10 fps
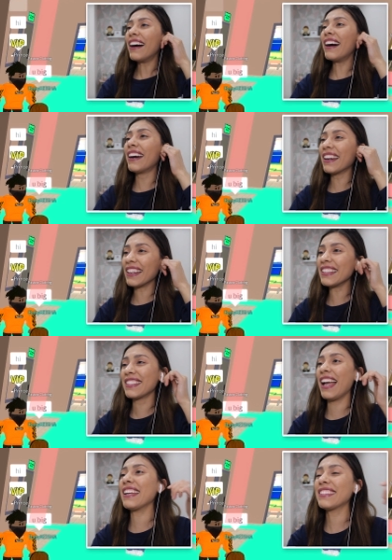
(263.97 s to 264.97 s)
Oh,
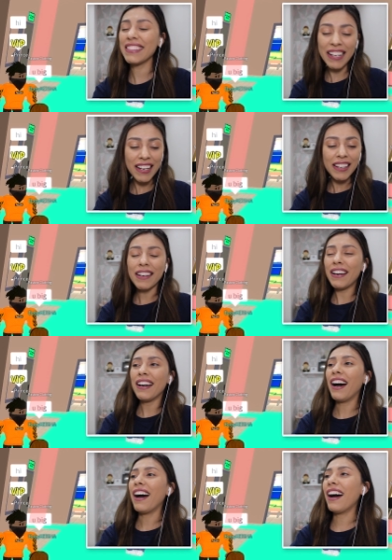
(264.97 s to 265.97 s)
he's like
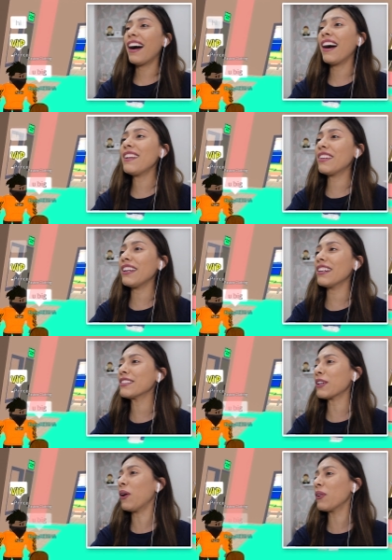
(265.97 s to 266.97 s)

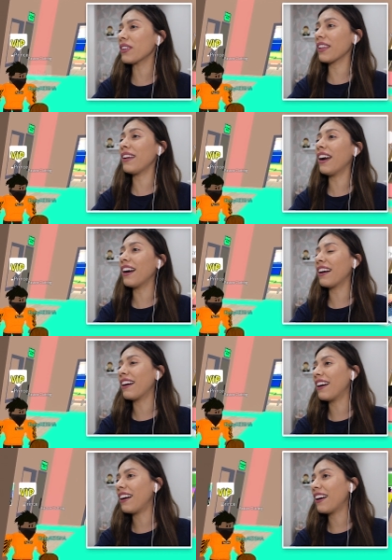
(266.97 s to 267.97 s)
a
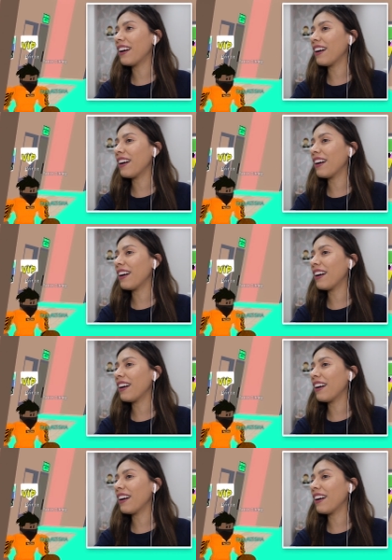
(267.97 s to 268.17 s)
100 years old in the dirt.